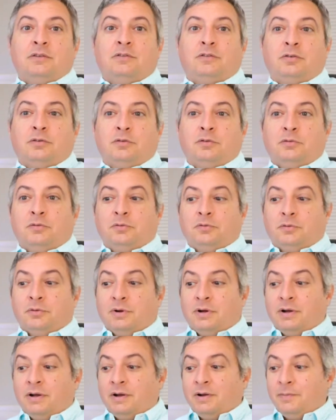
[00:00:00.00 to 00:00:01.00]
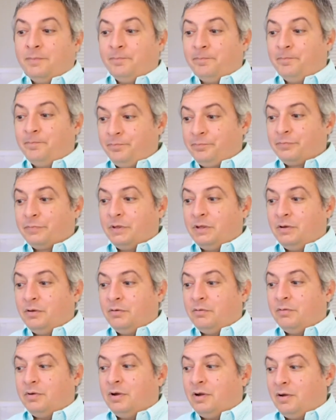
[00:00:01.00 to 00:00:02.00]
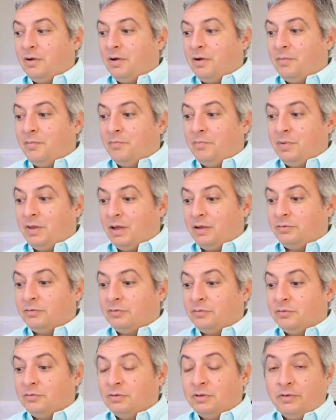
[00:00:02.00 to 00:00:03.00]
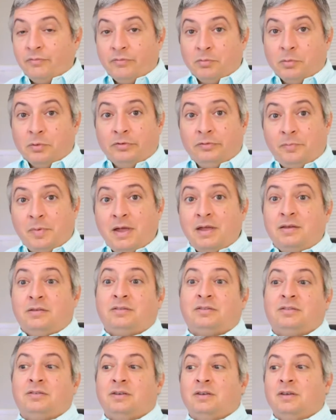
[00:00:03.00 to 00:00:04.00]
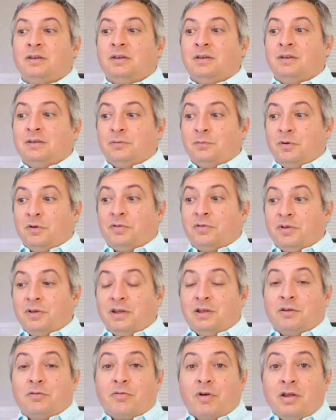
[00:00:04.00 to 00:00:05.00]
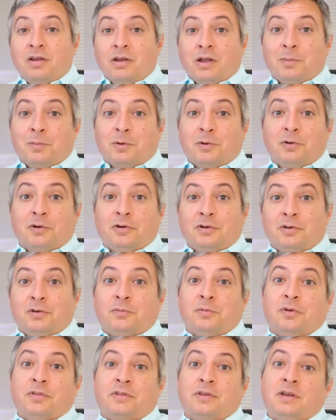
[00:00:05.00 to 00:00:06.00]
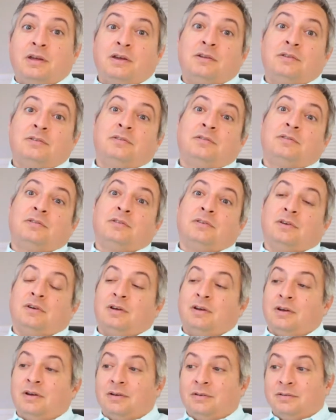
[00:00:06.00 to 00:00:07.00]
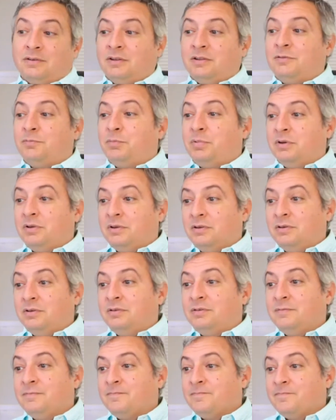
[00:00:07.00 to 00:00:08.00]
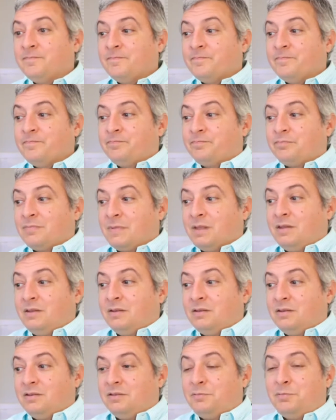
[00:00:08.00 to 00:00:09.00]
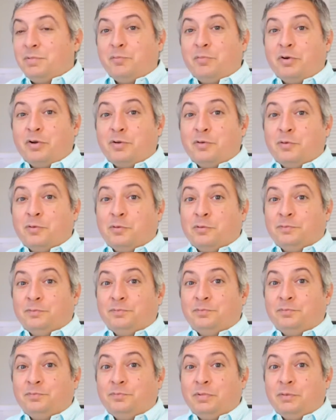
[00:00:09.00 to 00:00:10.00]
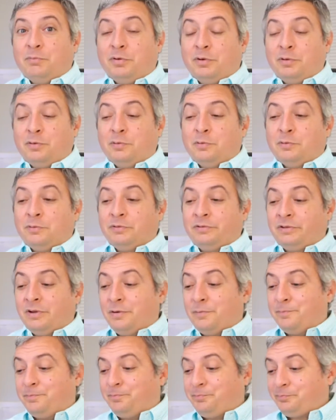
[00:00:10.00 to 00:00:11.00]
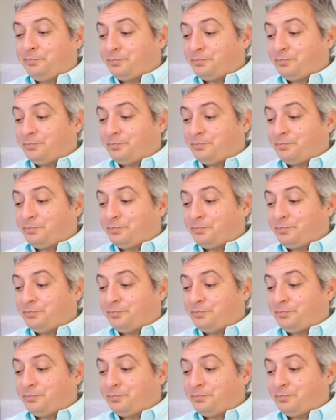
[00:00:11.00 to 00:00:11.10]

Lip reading: to a nicer livable space with a great neighborhood with kids. It's been pretty cool. Been pretty cool. So